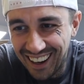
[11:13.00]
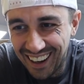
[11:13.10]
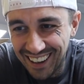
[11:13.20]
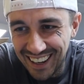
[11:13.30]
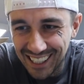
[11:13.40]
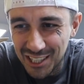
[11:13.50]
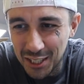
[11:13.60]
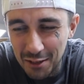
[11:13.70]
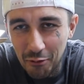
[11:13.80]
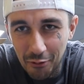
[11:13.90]
I
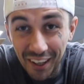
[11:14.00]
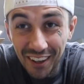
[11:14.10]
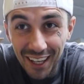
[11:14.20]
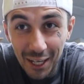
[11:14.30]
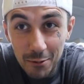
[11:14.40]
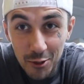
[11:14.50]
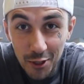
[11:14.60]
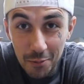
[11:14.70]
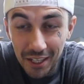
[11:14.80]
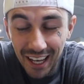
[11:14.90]
actually feel like I'm
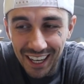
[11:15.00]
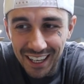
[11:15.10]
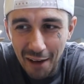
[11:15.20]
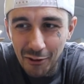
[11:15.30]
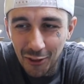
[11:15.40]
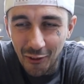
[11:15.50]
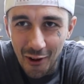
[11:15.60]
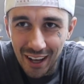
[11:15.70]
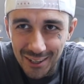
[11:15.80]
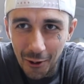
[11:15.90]
dreaming. I never
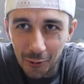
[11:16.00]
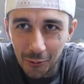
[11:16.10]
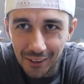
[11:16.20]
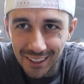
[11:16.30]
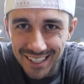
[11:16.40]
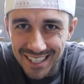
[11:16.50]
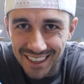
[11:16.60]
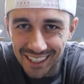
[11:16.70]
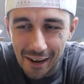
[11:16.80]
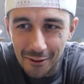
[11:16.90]
thought I'd hold one of these
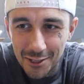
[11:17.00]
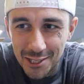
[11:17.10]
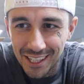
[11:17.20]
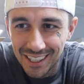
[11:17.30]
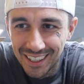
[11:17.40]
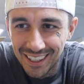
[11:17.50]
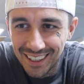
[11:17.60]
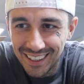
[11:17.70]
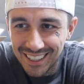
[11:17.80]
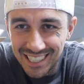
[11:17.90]
in the garage.
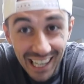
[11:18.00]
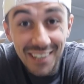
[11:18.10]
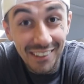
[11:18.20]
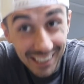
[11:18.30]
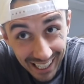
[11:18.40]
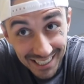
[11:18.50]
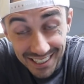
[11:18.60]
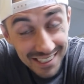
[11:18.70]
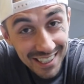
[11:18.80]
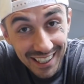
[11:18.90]
Genuinely, I
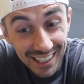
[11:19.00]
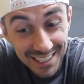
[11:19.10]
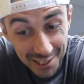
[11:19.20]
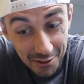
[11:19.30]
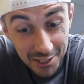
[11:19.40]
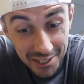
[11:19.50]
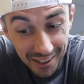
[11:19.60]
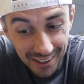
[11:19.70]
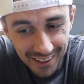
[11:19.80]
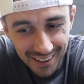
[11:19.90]
didn't. Serious.
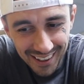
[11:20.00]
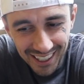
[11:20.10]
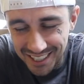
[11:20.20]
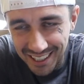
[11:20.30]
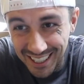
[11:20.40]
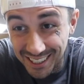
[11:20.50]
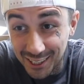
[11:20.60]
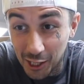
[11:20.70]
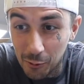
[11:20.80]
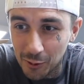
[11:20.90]
I didn't
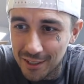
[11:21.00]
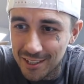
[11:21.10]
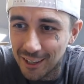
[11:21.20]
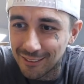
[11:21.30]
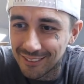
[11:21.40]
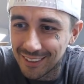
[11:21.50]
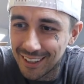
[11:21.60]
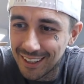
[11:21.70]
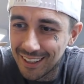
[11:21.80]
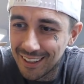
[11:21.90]
think I would. So,
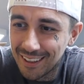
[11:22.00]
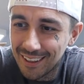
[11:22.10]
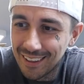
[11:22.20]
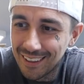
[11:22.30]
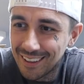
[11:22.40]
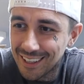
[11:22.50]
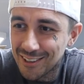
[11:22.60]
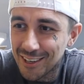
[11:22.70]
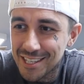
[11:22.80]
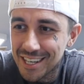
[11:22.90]
that's
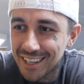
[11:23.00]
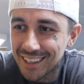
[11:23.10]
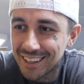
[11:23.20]
crazy.